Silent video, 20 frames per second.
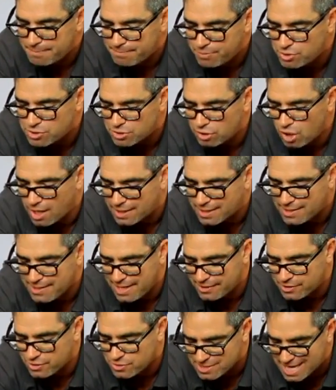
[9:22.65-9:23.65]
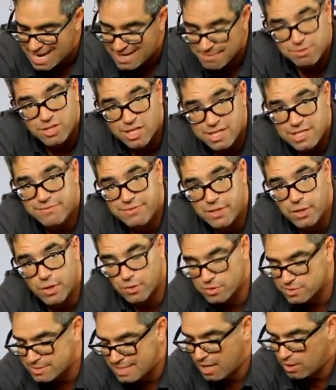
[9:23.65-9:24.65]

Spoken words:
push lock connectors and plenty of hose.